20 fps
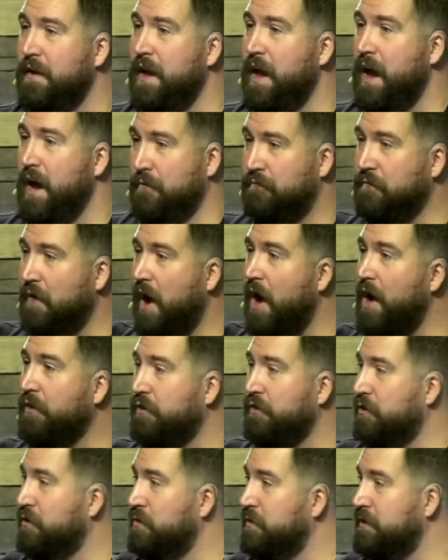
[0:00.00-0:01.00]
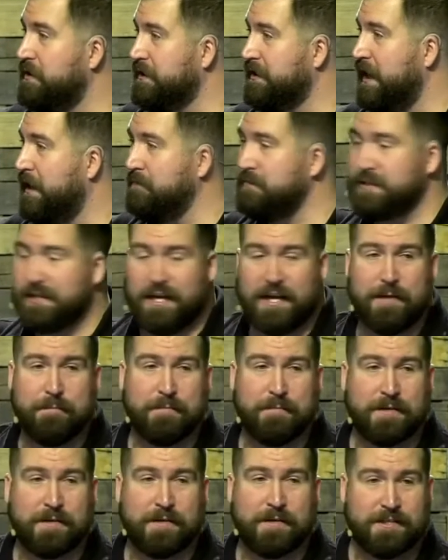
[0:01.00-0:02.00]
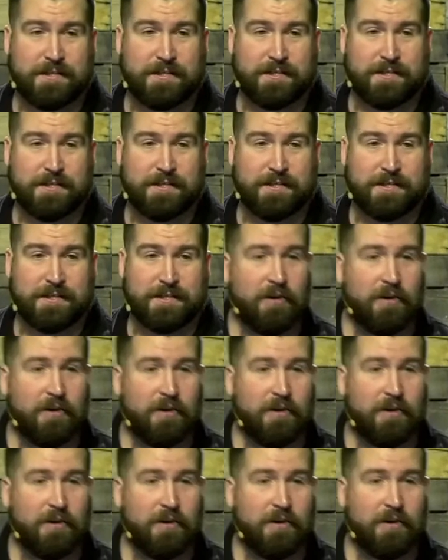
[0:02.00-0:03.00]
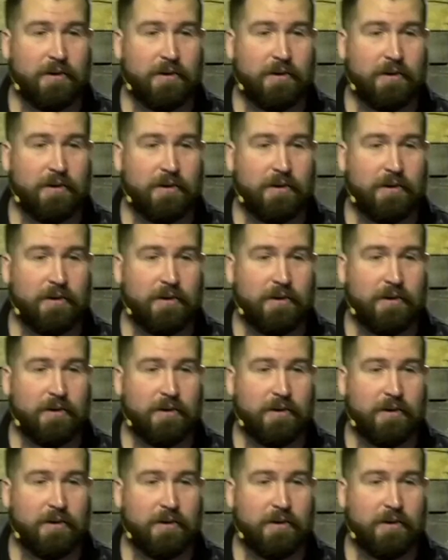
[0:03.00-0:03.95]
a father who has come to him because his daughter is on her deathbed,